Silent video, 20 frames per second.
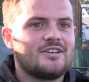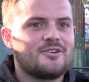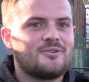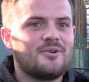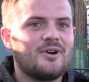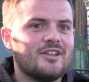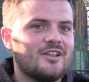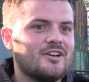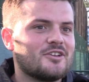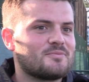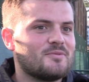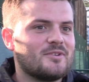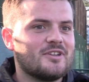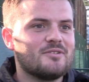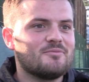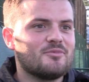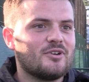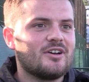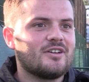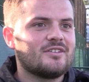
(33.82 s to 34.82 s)
quite last
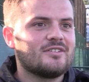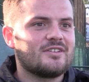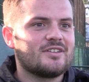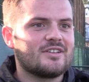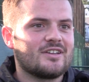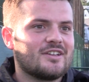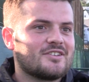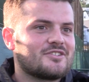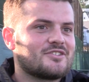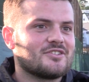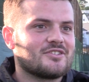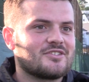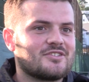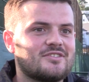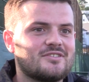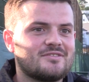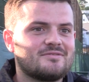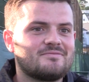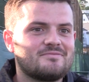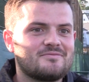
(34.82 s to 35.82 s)
minute, but I think that's
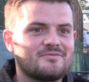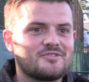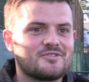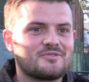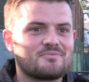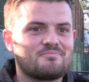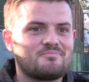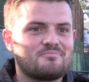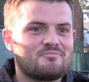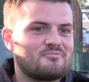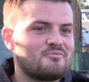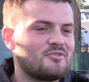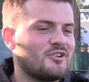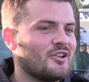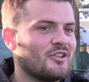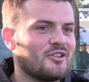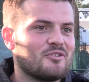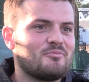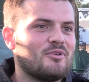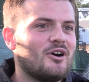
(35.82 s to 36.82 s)
just been
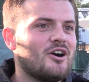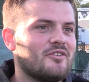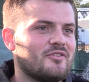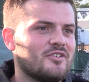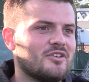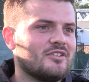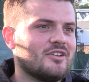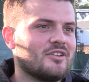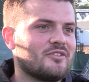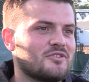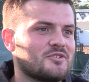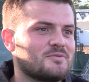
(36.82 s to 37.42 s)
another part of it, another